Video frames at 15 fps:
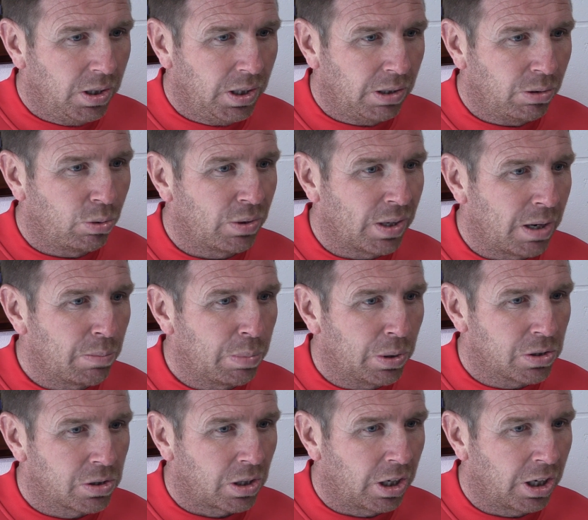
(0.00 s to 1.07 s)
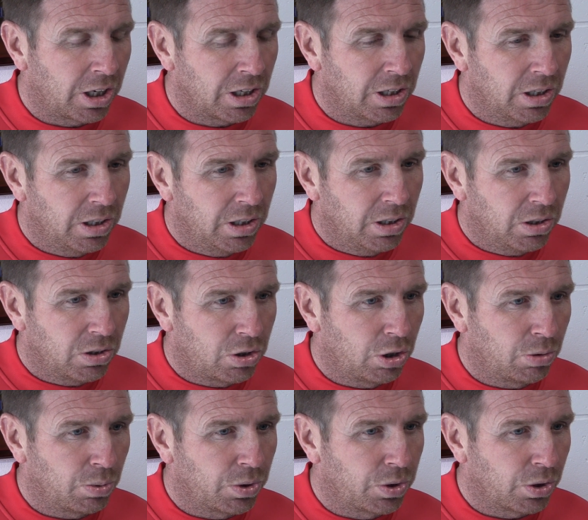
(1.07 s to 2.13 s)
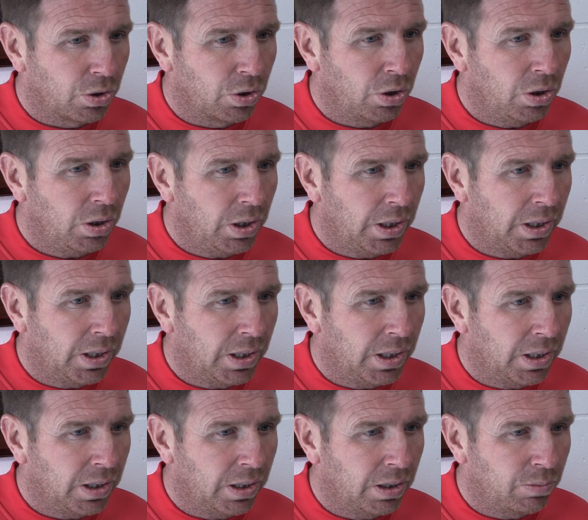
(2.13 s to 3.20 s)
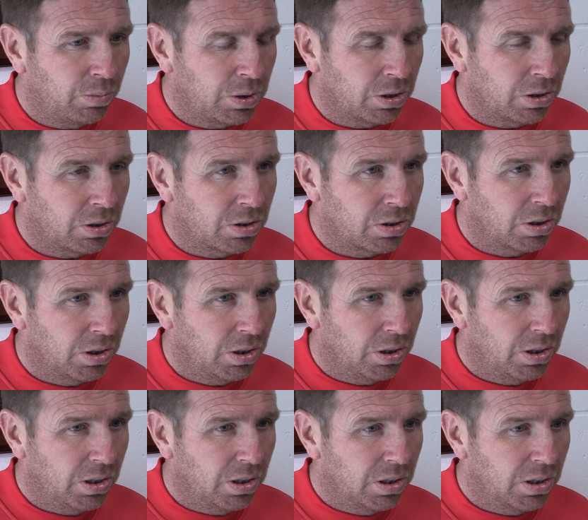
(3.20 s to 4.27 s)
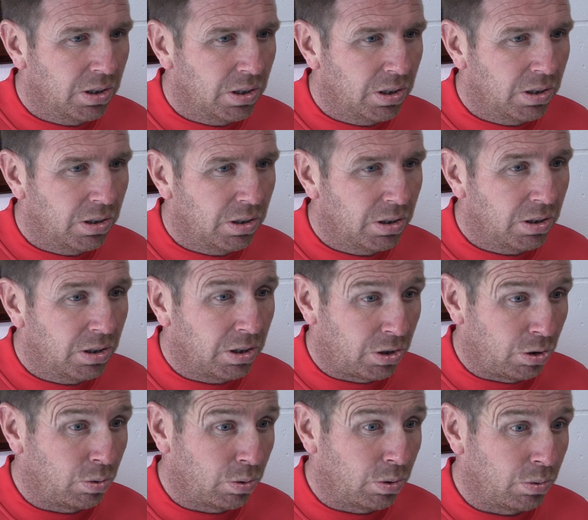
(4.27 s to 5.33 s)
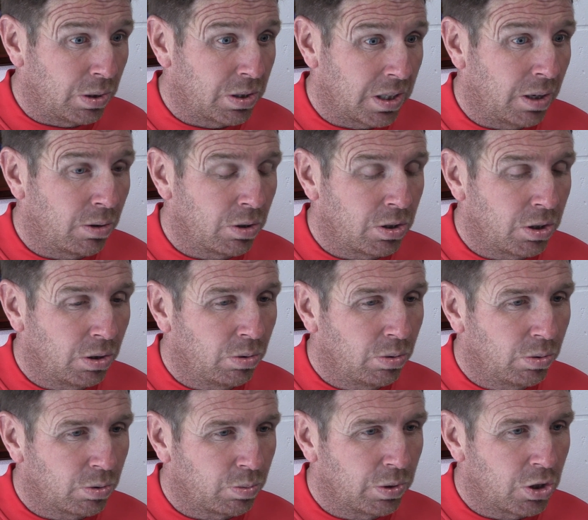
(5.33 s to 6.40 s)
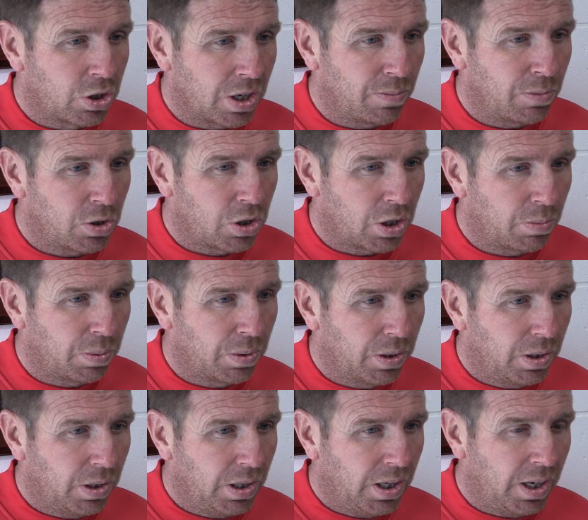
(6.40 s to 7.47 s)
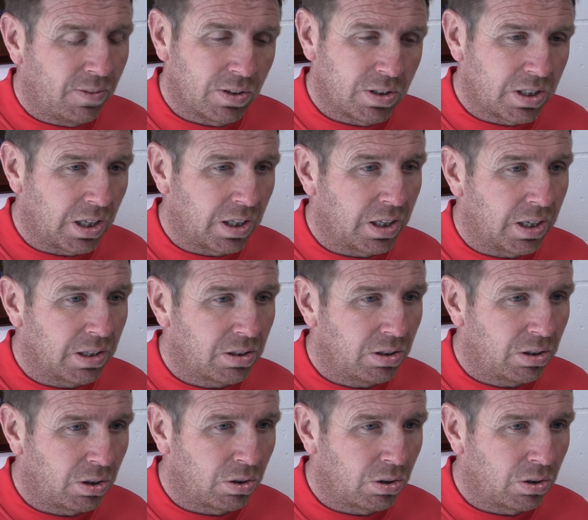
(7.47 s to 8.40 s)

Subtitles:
We were 9 points clear 2 months ago, and we didn't do what we set out to do, was win the championship. Having said that,